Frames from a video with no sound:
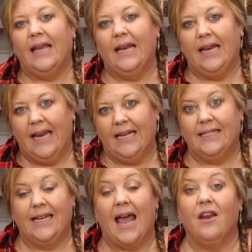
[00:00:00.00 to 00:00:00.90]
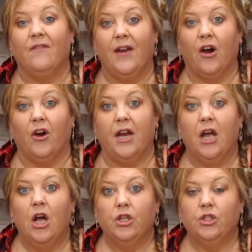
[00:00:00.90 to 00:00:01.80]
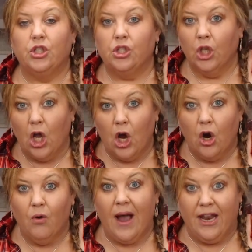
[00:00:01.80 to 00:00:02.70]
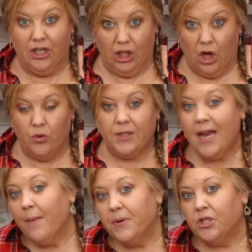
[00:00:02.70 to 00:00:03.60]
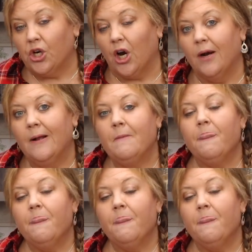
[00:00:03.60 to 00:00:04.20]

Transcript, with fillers: It heats it at a very slow and low temperature,